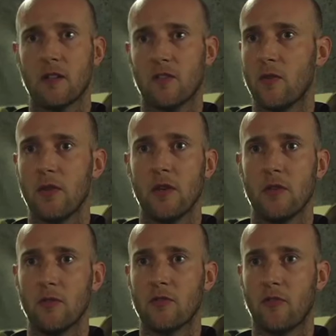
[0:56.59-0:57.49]
It's very
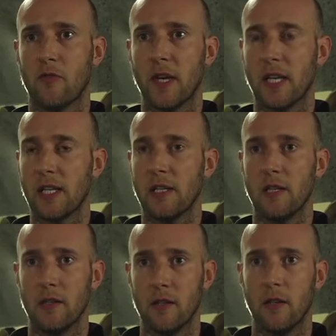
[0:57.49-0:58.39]

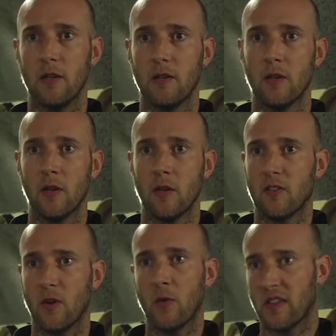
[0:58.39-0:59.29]
user-friendly, and
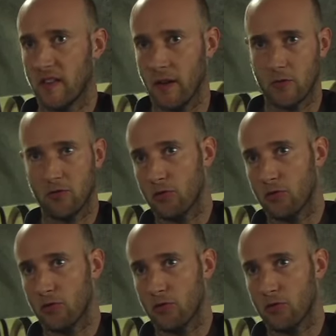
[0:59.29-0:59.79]
they're always there to